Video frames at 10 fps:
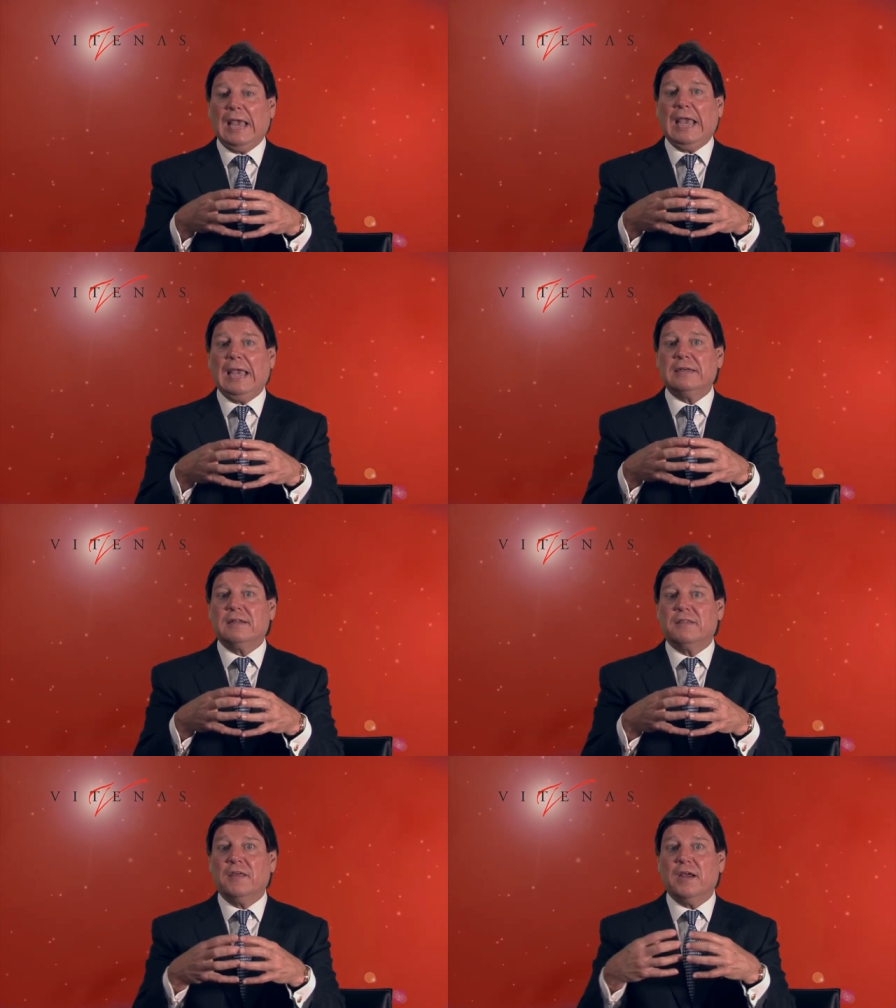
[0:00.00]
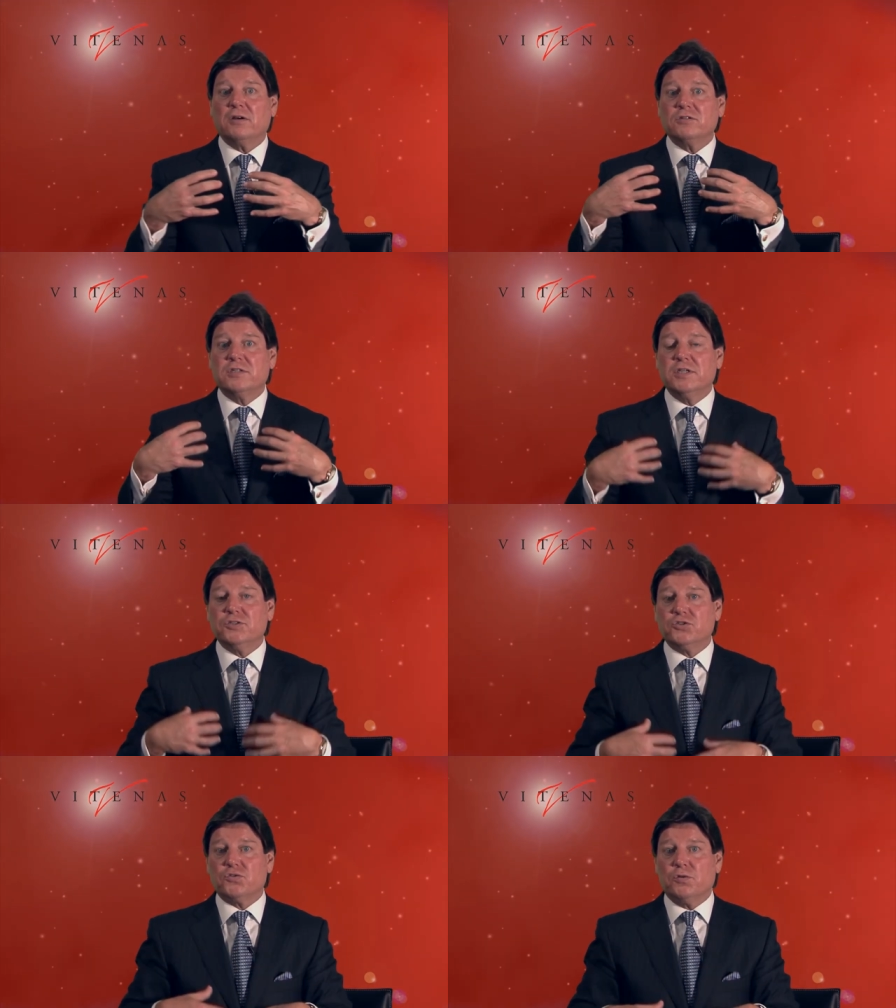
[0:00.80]
and their
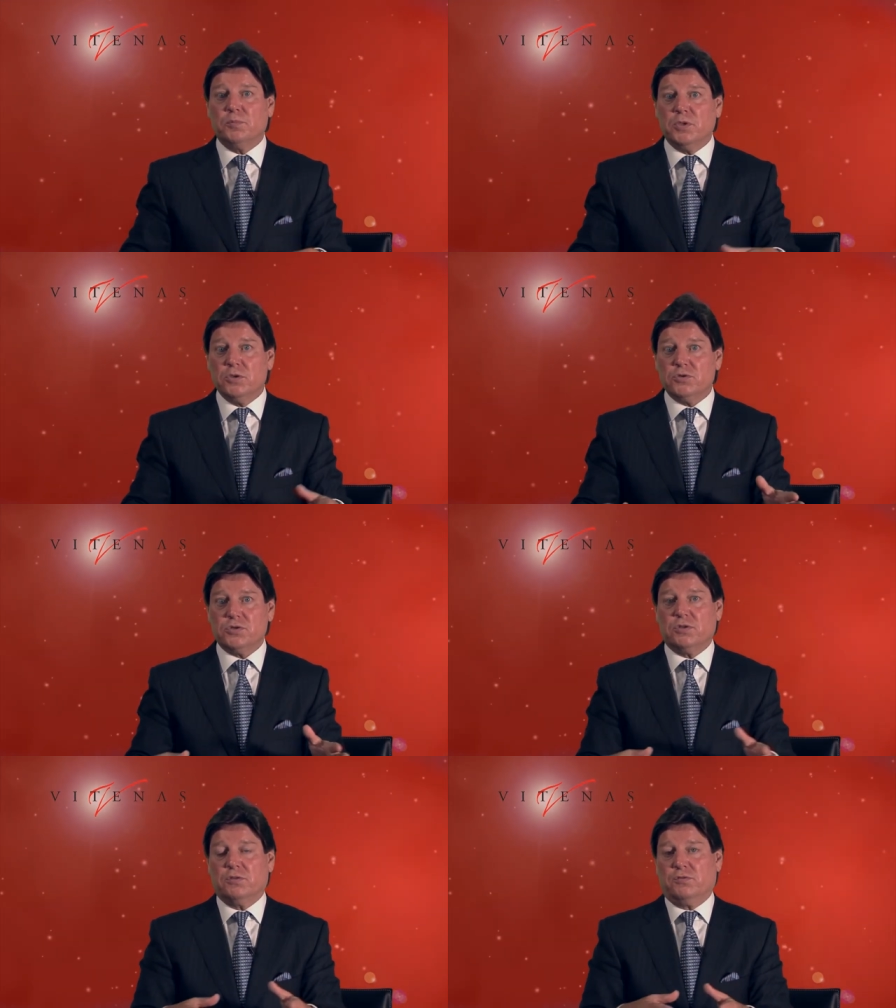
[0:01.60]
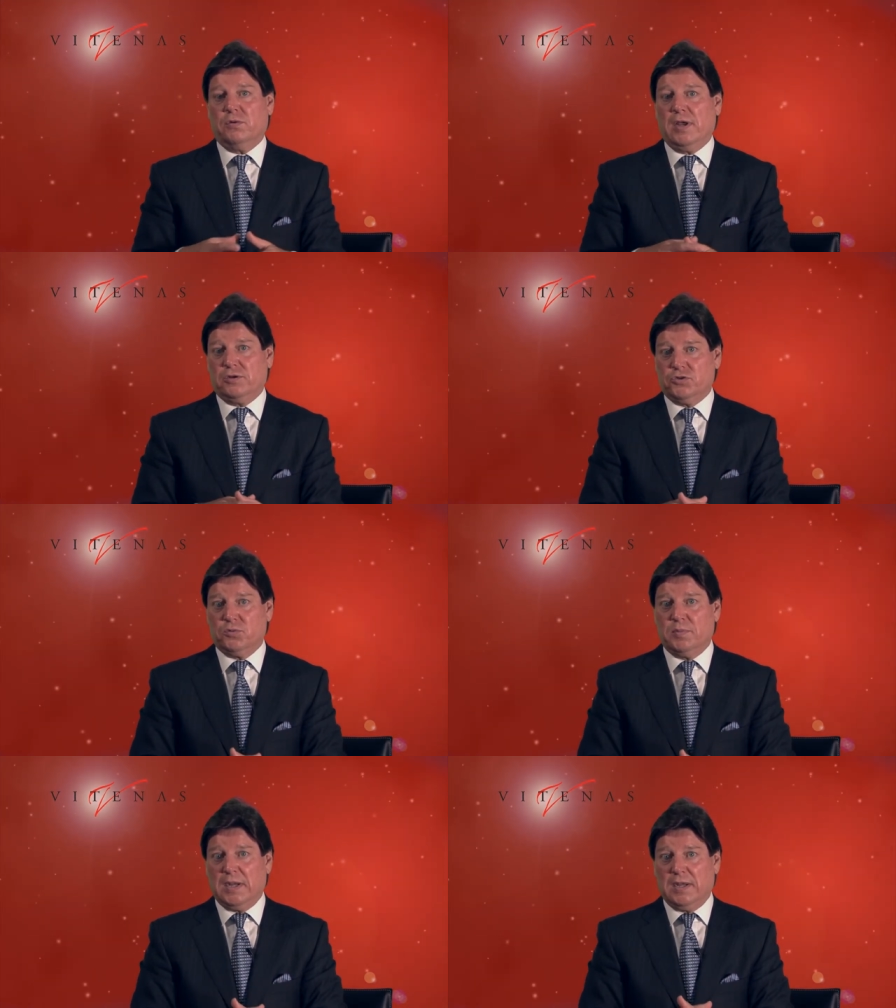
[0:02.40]
distribution throughout your
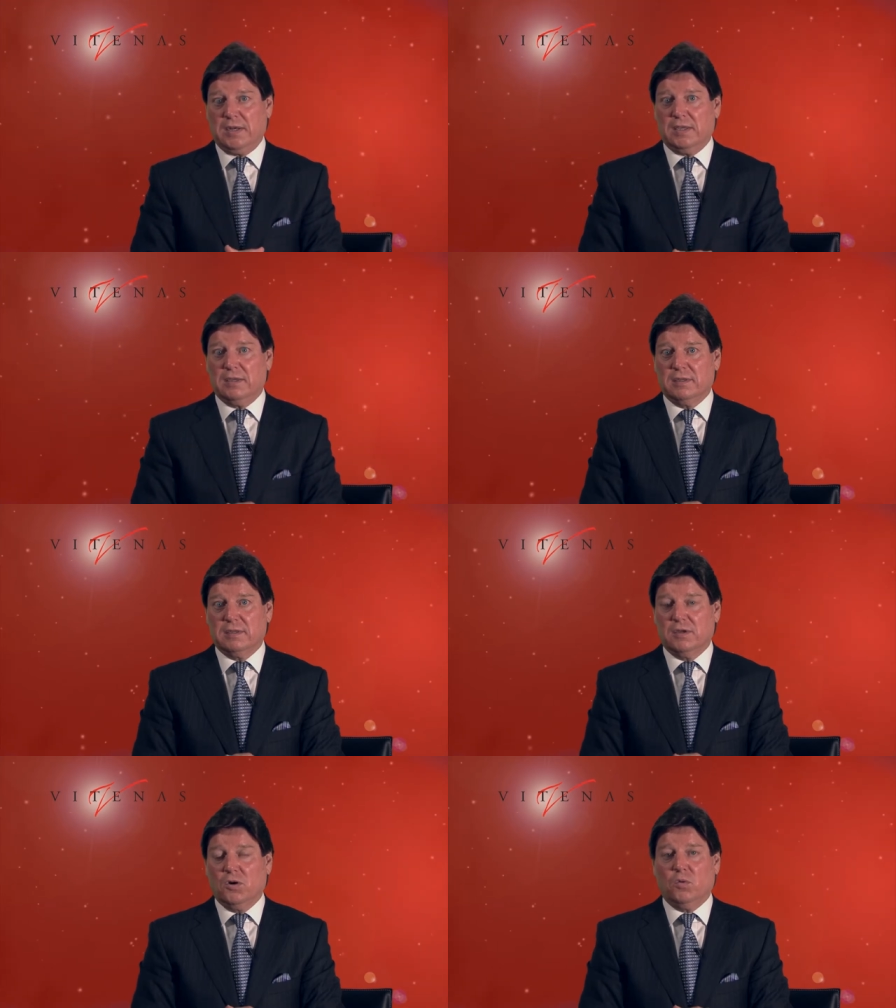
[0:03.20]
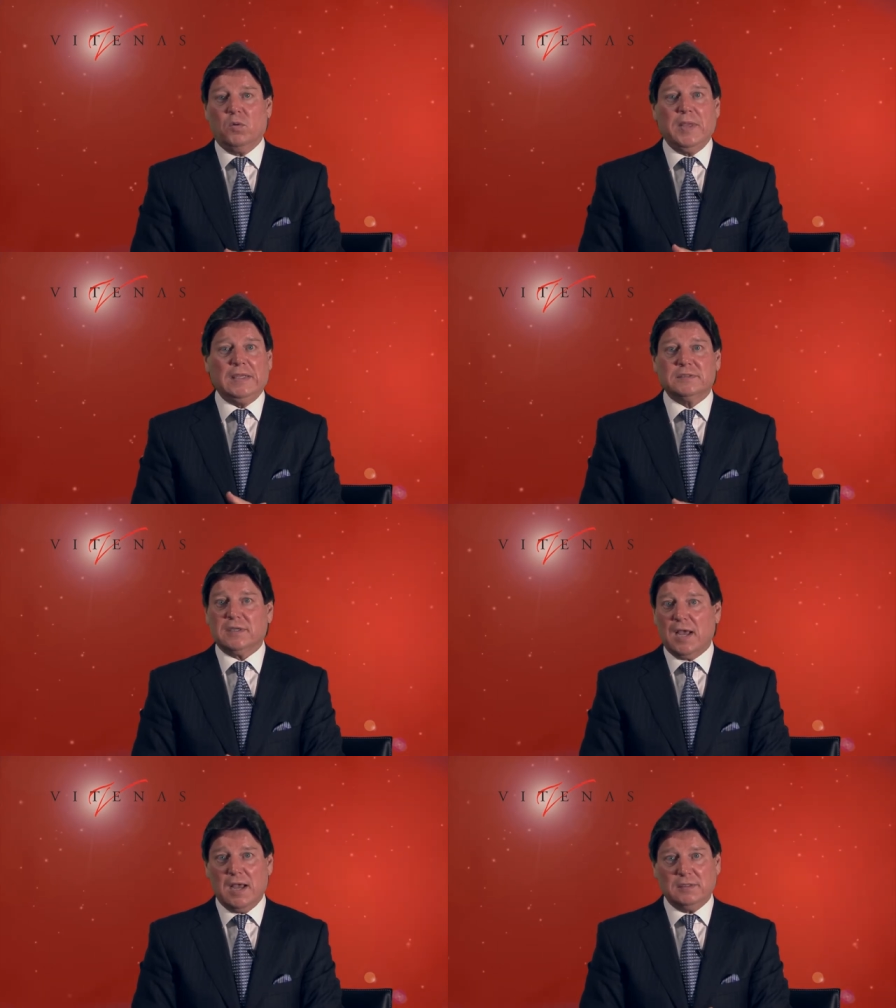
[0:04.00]
body remains
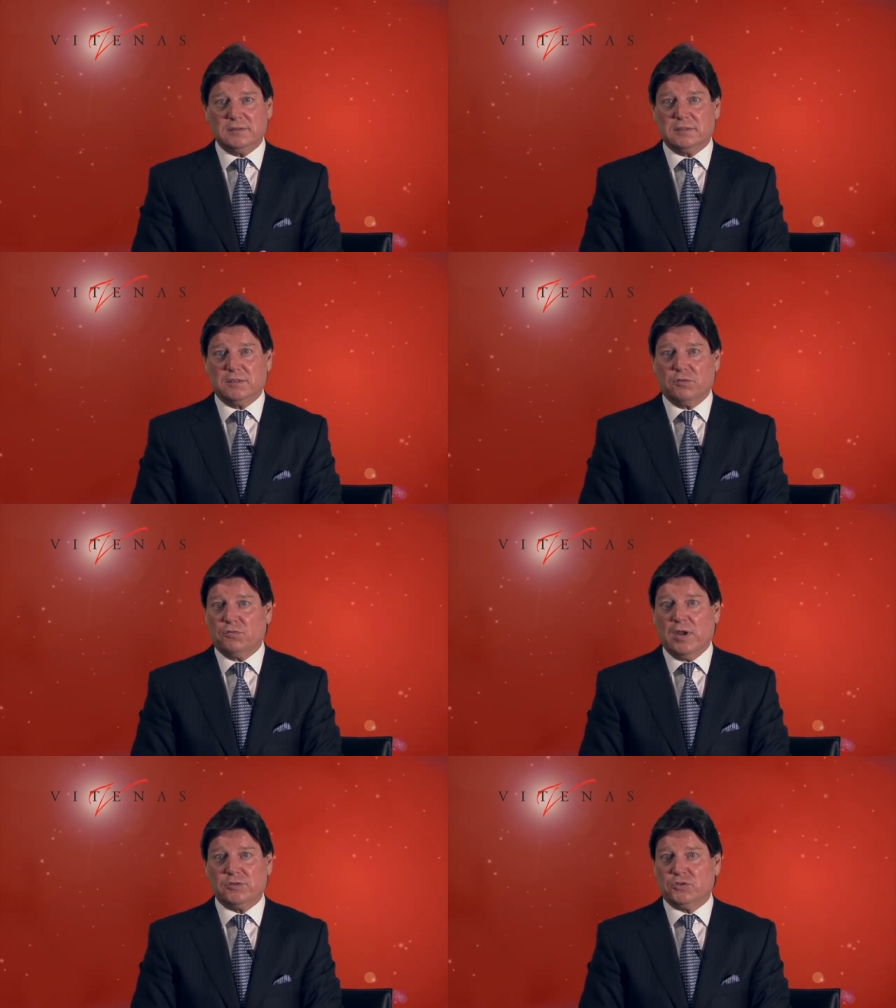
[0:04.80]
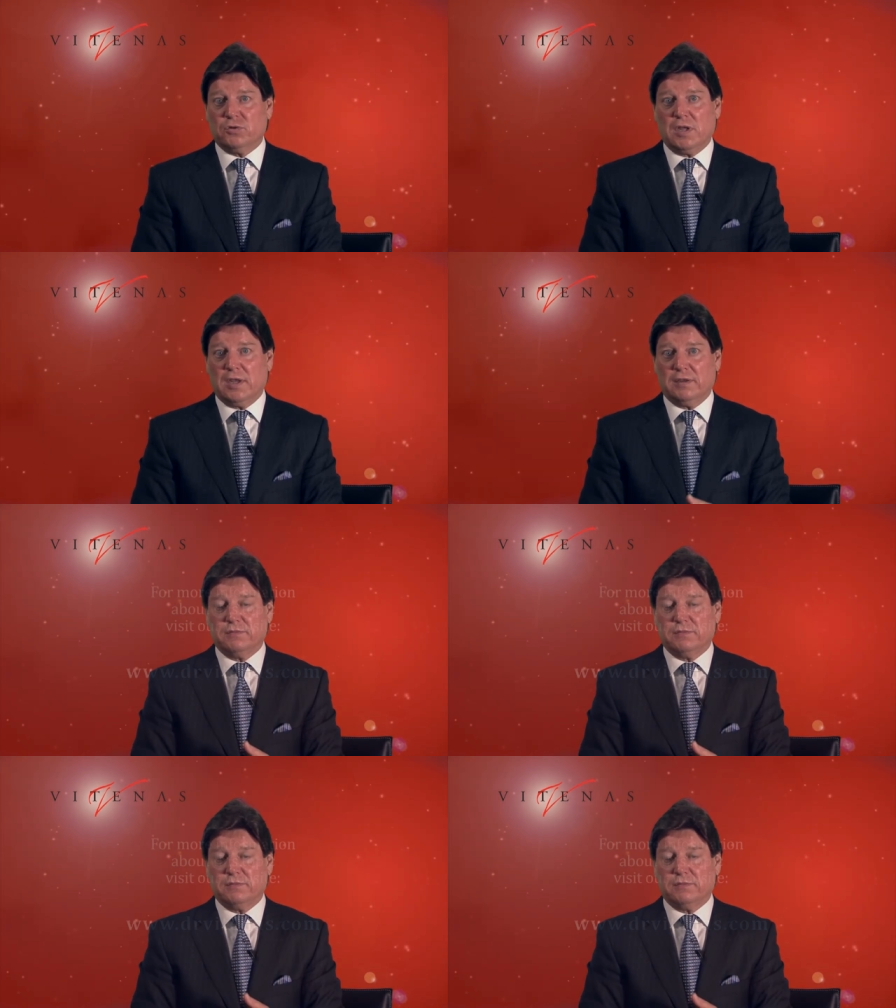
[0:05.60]
constant throughout your life.